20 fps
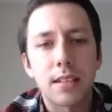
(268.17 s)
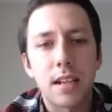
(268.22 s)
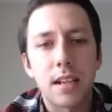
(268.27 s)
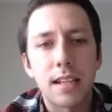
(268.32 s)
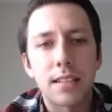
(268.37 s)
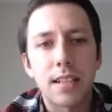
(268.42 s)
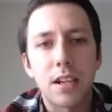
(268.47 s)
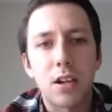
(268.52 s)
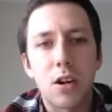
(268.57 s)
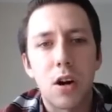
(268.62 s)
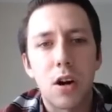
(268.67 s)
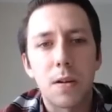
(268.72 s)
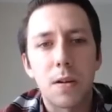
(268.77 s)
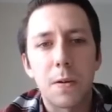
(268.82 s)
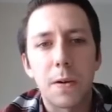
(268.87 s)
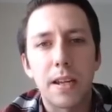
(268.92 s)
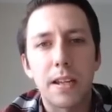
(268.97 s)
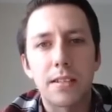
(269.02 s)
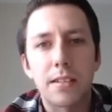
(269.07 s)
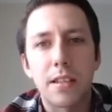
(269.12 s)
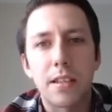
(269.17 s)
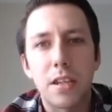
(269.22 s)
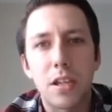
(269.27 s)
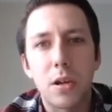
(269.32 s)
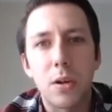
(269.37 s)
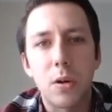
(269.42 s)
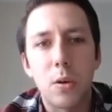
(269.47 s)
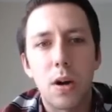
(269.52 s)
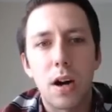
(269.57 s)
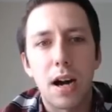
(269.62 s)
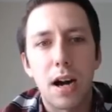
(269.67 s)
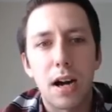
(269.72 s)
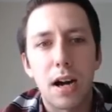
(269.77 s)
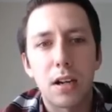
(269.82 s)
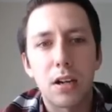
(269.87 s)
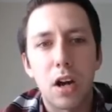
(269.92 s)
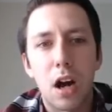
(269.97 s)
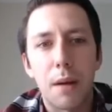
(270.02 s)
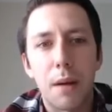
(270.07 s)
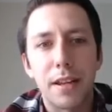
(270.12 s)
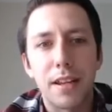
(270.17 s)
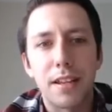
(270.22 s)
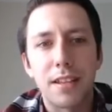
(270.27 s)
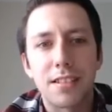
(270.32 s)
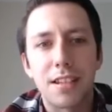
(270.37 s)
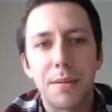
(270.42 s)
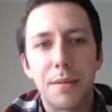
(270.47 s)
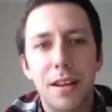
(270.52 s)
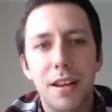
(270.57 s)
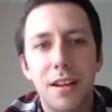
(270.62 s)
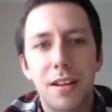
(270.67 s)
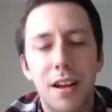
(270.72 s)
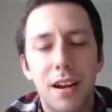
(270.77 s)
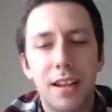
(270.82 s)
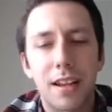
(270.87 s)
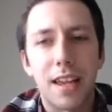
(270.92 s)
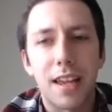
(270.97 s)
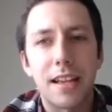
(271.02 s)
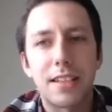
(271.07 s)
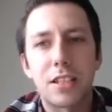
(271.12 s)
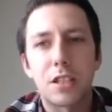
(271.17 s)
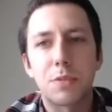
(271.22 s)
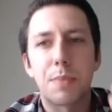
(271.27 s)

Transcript: And as they call, green is the new communism in a lot of cases.